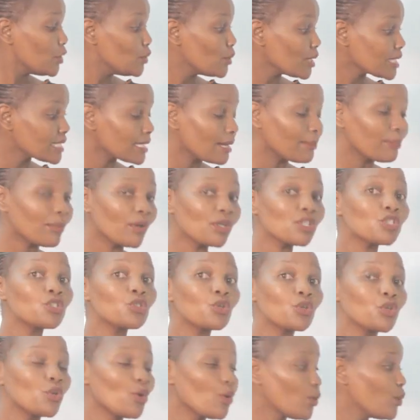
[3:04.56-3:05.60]
you are supposed to
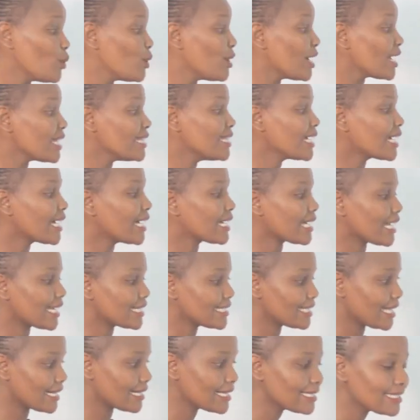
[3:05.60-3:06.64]
know the
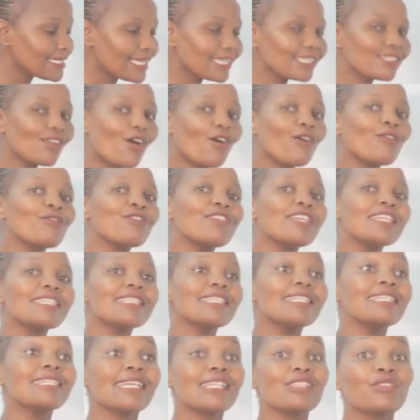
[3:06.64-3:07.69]
characteristics of this
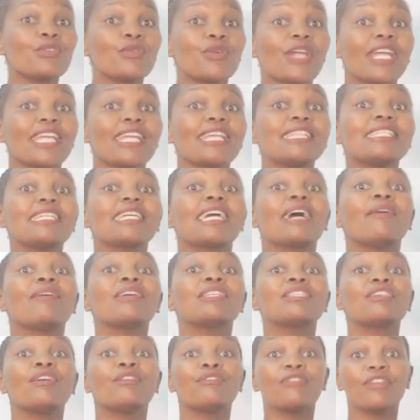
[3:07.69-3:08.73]
industry we are getting
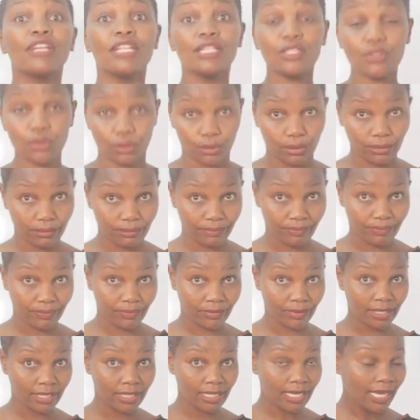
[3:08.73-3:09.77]
ourselves into.
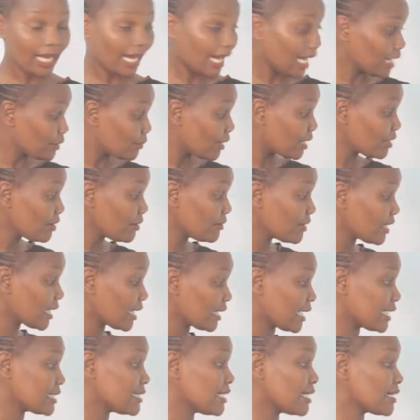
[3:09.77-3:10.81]
And one of the
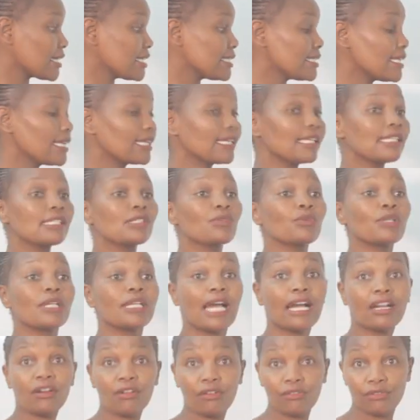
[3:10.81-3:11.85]
characteristics is
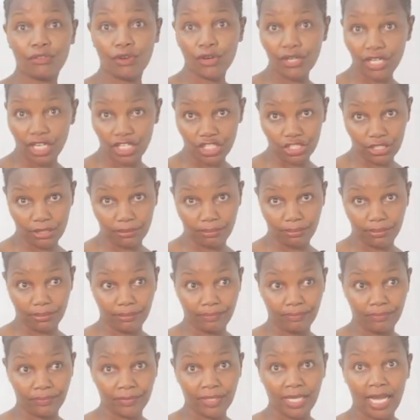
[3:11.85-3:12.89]
lack of ownership.
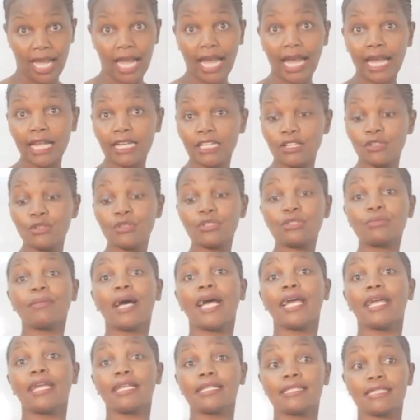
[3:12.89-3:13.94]
I'll use
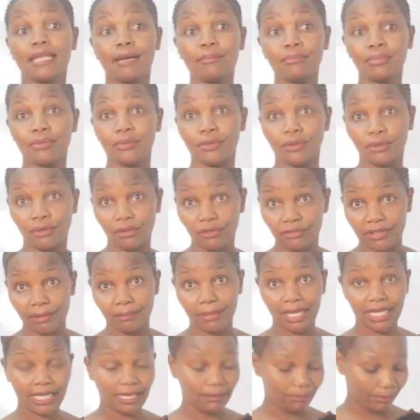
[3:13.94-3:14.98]
my example of the
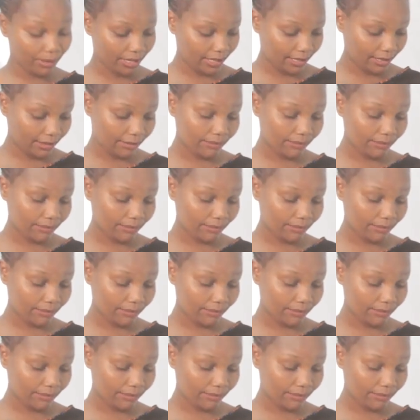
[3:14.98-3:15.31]
marker pen.